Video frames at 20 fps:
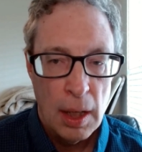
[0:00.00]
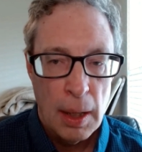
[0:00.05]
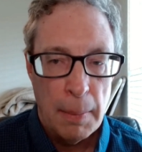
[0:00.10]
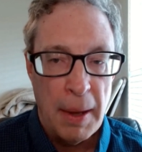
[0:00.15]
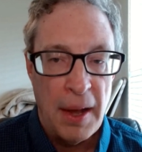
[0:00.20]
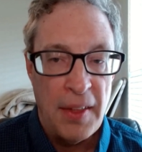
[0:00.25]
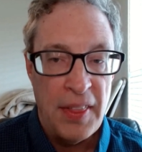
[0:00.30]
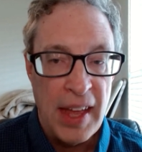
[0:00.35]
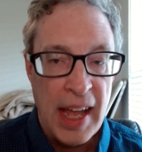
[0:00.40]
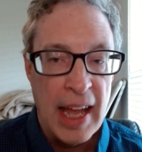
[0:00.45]

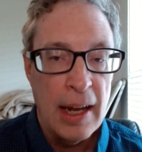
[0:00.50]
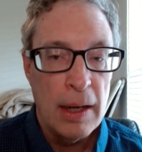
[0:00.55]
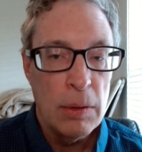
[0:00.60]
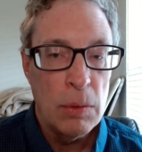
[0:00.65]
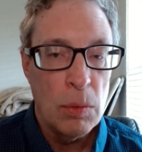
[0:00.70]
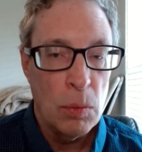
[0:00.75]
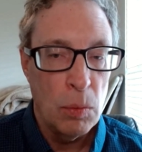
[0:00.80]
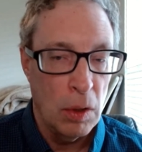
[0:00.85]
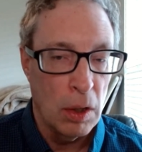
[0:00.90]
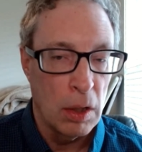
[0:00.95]
By the
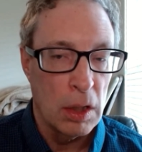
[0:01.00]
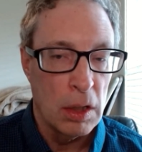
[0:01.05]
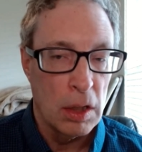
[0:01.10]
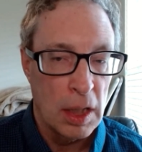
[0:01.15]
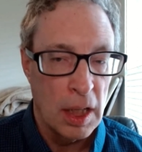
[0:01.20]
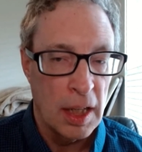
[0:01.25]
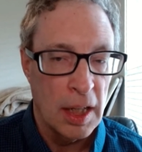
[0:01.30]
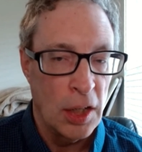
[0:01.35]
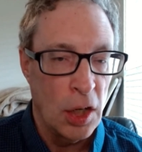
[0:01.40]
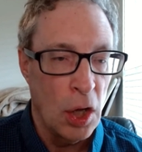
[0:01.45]
end, we're
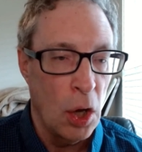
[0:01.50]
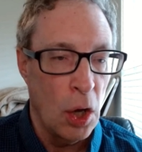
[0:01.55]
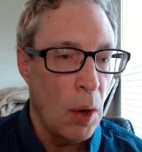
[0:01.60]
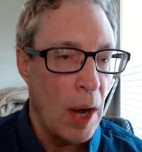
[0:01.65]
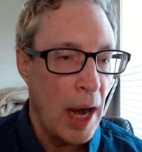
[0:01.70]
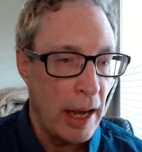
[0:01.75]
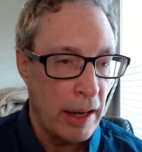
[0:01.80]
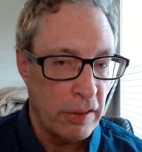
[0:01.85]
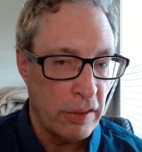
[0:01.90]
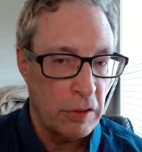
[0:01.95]
going to know
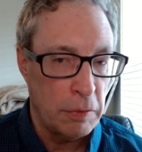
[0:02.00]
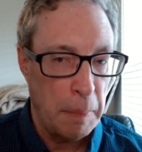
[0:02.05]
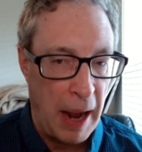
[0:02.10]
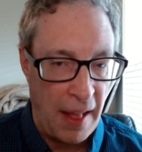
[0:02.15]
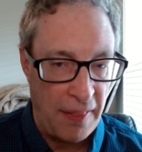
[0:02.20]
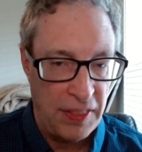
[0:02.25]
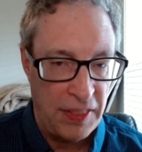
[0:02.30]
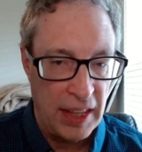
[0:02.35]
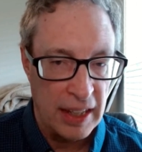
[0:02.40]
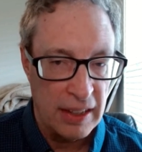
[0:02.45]
how to
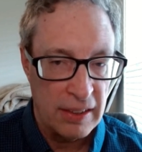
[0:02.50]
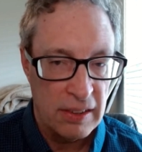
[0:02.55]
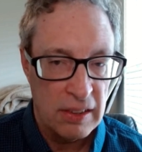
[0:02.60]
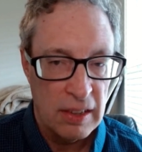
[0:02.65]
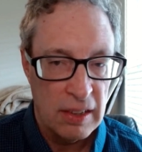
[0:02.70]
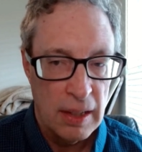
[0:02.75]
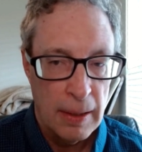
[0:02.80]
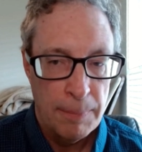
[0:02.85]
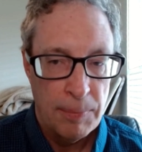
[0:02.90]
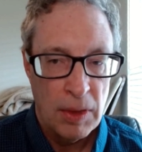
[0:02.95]
spot
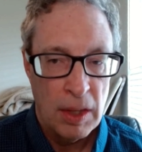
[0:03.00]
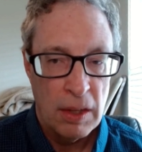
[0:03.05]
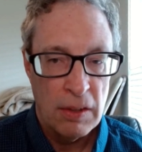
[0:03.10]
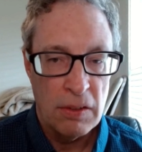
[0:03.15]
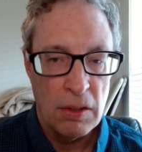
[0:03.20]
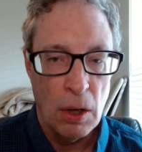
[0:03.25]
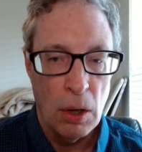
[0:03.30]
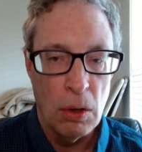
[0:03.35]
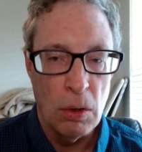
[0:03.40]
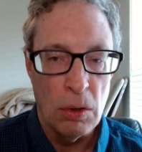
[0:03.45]
this.
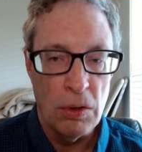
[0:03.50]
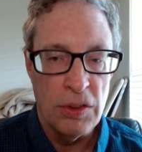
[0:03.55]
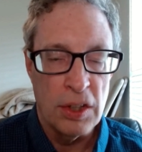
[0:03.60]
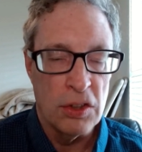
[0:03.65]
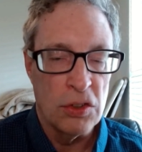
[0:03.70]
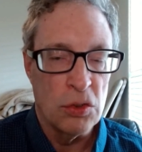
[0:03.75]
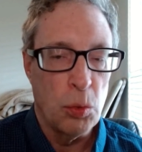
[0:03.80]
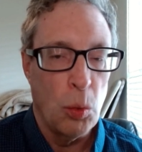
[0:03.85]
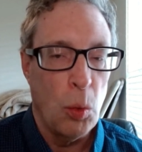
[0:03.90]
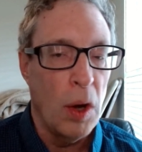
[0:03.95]
So
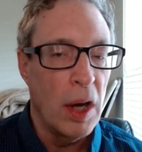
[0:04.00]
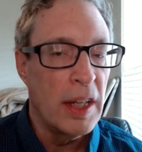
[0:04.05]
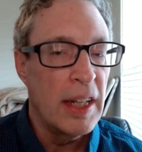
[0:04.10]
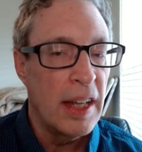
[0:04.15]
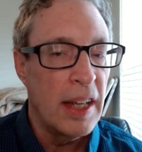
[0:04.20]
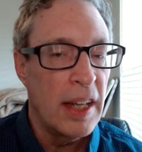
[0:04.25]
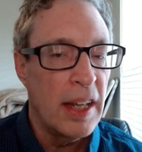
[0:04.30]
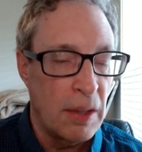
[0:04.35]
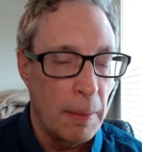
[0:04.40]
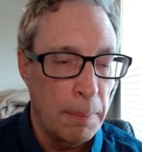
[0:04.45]
there's
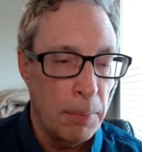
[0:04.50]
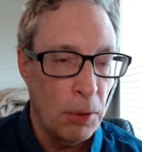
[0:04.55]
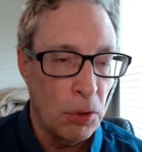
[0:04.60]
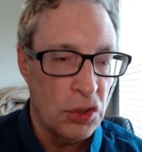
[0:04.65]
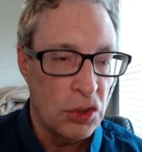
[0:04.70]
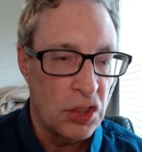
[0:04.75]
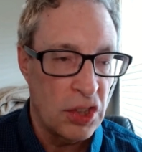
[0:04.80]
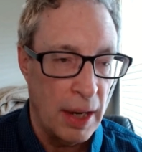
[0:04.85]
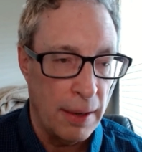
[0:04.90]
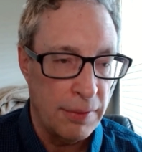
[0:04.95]
one simple
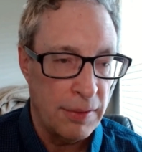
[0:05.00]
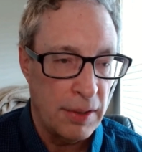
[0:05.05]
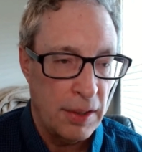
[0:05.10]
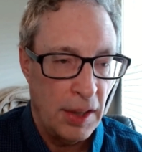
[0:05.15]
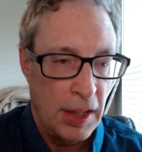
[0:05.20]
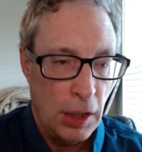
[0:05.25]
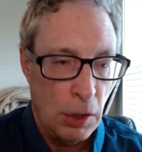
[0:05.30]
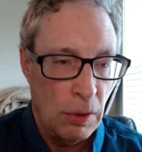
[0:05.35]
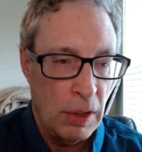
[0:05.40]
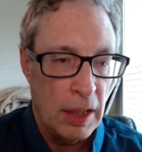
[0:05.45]
shift
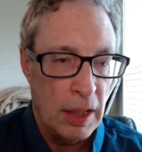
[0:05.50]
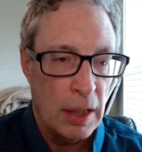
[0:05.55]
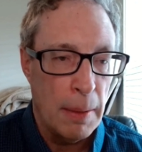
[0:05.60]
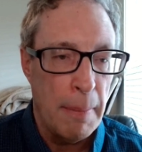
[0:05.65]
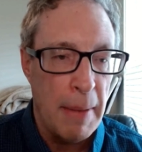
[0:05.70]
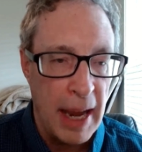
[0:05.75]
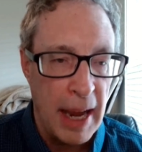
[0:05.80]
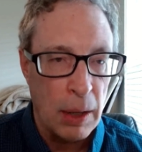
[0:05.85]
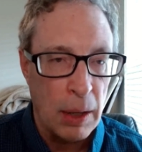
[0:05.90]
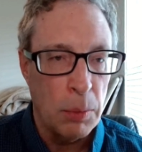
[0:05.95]
that you need to
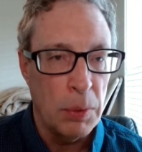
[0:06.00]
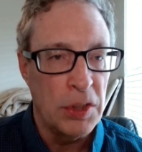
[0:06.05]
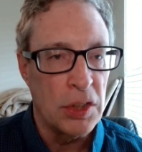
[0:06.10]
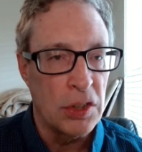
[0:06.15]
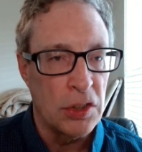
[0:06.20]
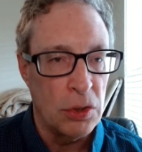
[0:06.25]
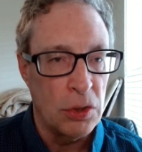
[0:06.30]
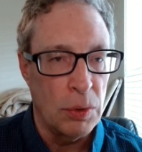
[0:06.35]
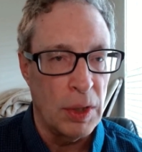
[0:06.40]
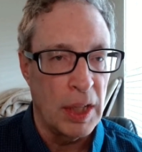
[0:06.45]
make when you're
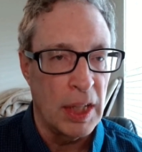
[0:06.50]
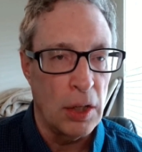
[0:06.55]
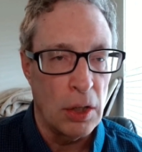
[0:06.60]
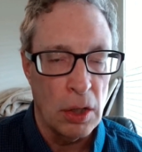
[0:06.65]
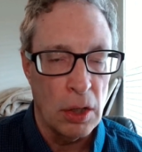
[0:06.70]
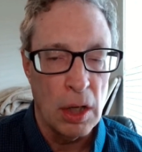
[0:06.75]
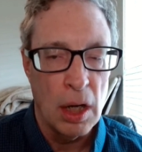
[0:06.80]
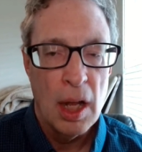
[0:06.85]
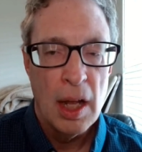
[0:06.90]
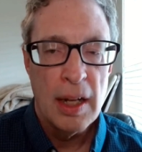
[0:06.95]
doing
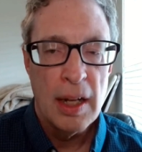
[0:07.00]
your